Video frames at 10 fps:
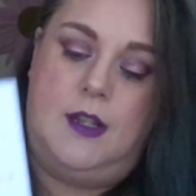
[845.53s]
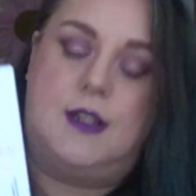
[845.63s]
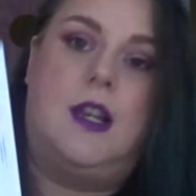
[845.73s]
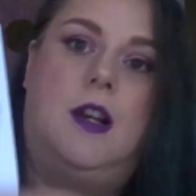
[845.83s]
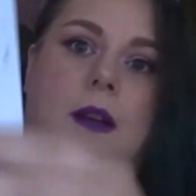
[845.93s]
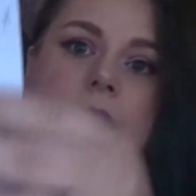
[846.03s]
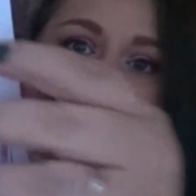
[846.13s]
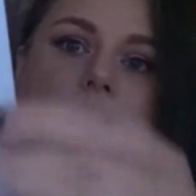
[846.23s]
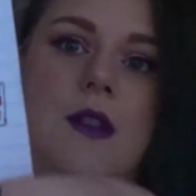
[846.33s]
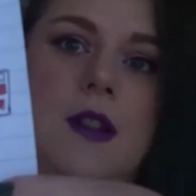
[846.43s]
So if
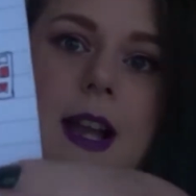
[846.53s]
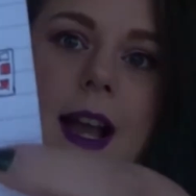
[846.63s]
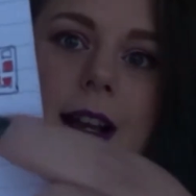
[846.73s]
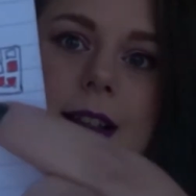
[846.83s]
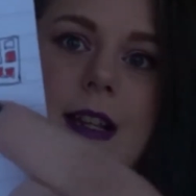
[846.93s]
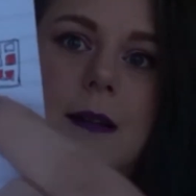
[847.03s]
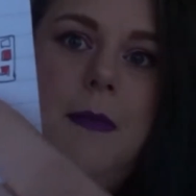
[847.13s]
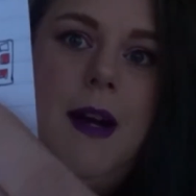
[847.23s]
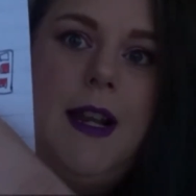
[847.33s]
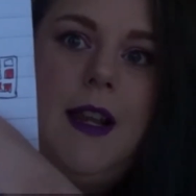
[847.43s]
you look at
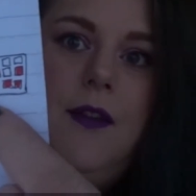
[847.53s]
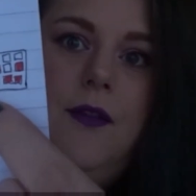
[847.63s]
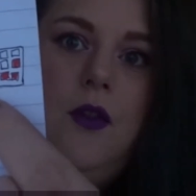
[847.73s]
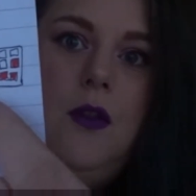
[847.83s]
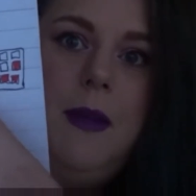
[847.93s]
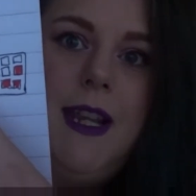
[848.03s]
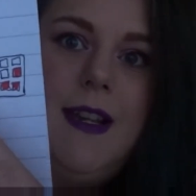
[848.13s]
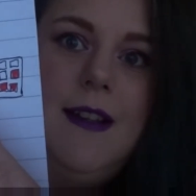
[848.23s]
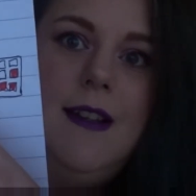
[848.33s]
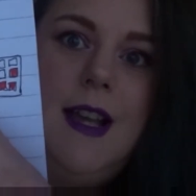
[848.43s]
my form
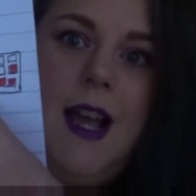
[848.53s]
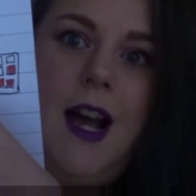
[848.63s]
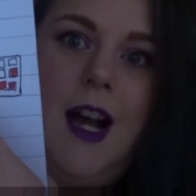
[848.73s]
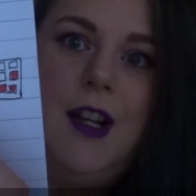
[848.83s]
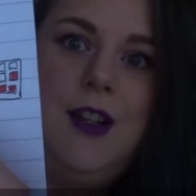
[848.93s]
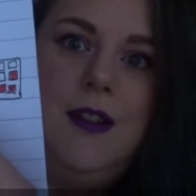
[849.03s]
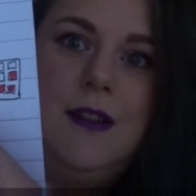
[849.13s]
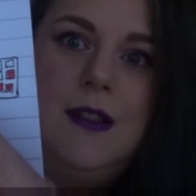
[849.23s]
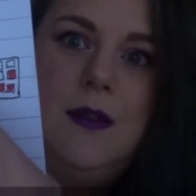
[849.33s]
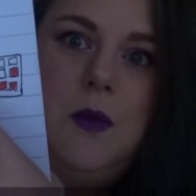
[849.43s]
here, uh,
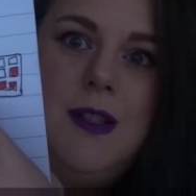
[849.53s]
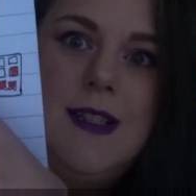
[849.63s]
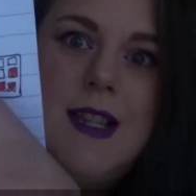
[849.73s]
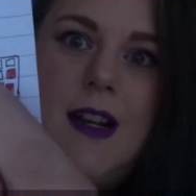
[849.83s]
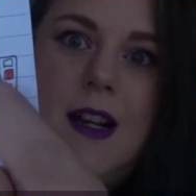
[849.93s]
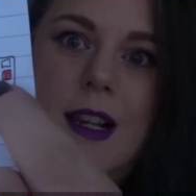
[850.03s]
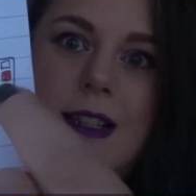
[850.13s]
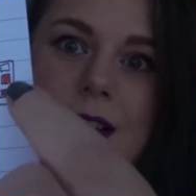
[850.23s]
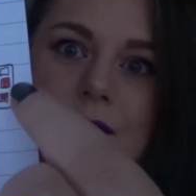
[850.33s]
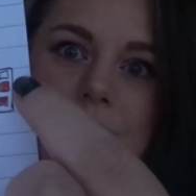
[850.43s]
the ones that are
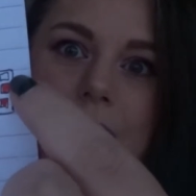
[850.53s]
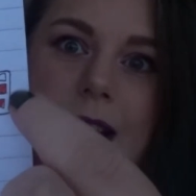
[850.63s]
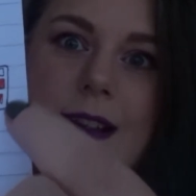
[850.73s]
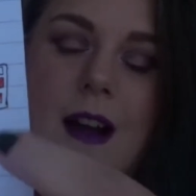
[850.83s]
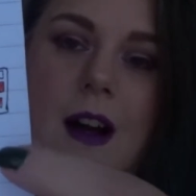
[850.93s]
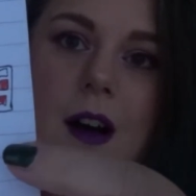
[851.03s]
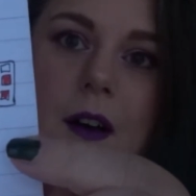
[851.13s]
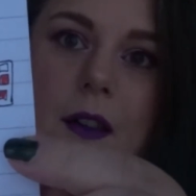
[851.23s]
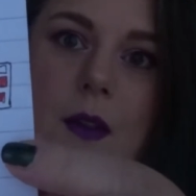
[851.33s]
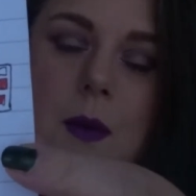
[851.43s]
coloured in red
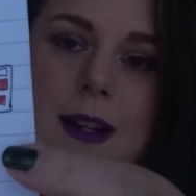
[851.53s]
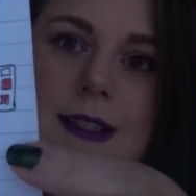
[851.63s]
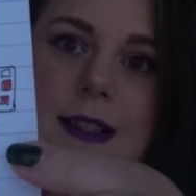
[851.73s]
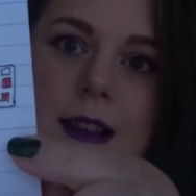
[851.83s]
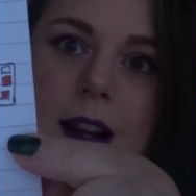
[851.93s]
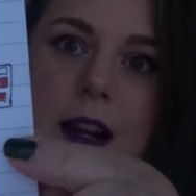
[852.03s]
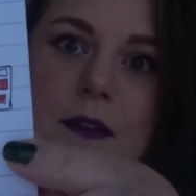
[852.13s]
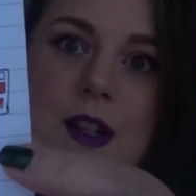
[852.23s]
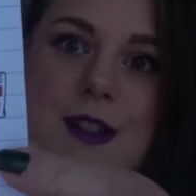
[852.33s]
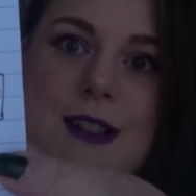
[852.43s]
are the ones that I
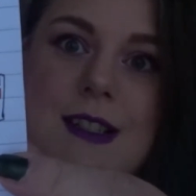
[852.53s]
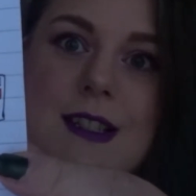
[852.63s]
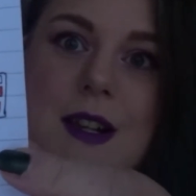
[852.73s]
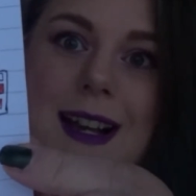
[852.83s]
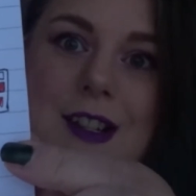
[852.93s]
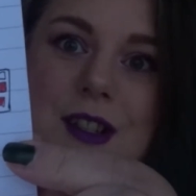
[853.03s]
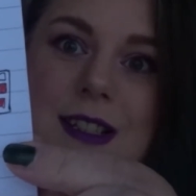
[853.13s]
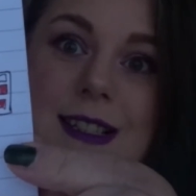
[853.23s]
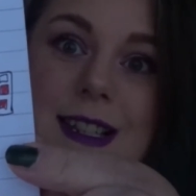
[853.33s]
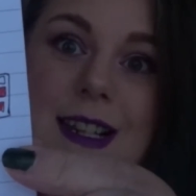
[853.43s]
have used. So as you
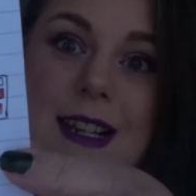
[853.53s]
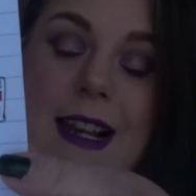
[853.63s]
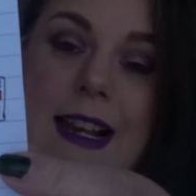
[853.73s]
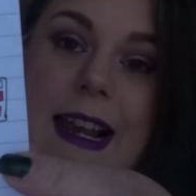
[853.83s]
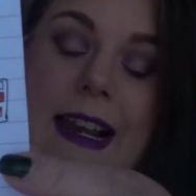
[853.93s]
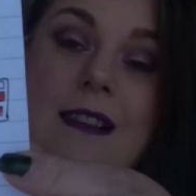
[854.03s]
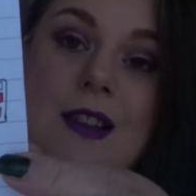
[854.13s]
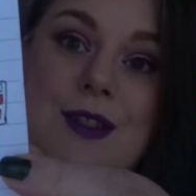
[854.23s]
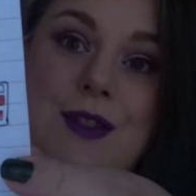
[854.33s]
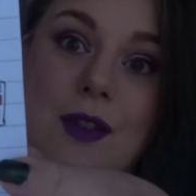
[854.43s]
can see, in
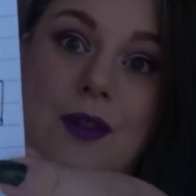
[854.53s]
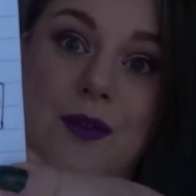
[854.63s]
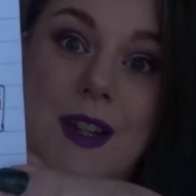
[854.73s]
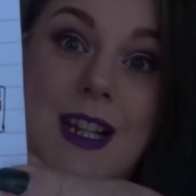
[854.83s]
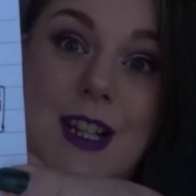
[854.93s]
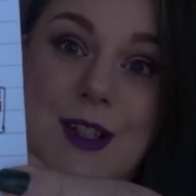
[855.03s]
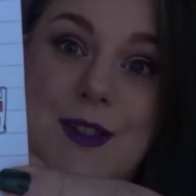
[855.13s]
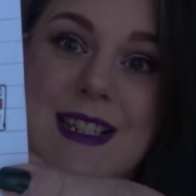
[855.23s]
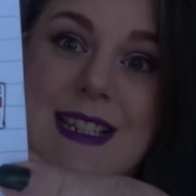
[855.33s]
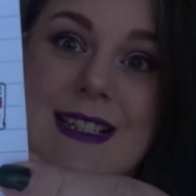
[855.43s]
those three
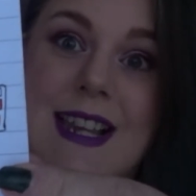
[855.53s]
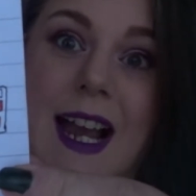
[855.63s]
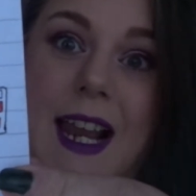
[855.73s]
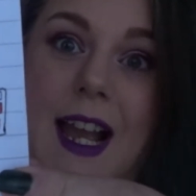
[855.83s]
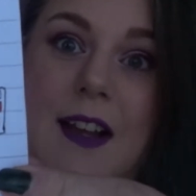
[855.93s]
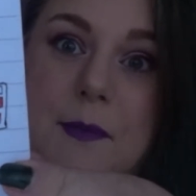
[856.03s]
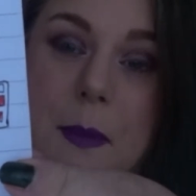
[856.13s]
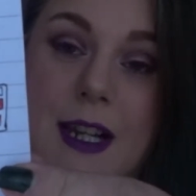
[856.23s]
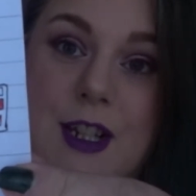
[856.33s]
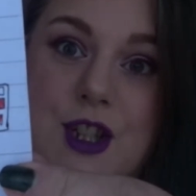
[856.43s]
uses, I have
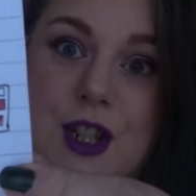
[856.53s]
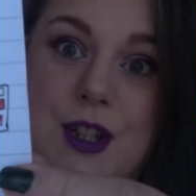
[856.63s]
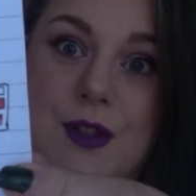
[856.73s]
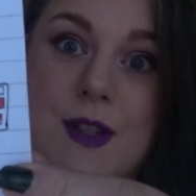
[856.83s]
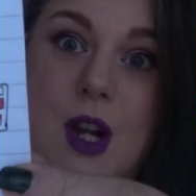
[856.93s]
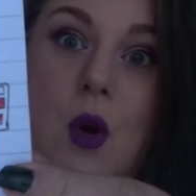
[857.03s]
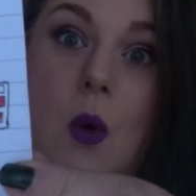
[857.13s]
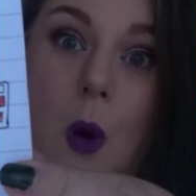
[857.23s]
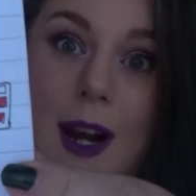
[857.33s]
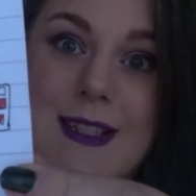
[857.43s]
managed to use
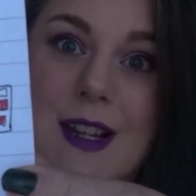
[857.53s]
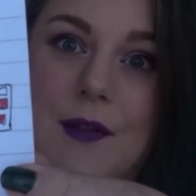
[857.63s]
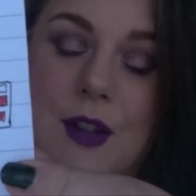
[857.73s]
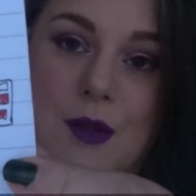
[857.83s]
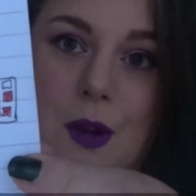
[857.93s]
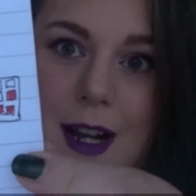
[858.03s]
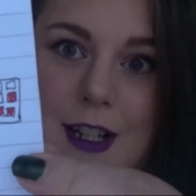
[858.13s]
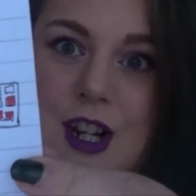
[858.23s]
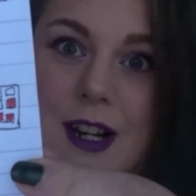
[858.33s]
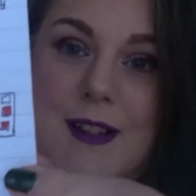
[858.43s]
quite a few
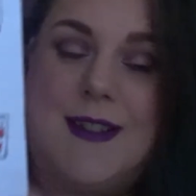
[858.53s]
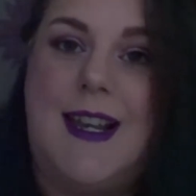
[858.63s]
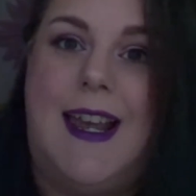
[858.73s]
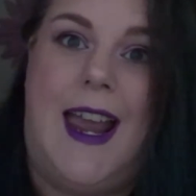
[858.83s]
eyeshadows.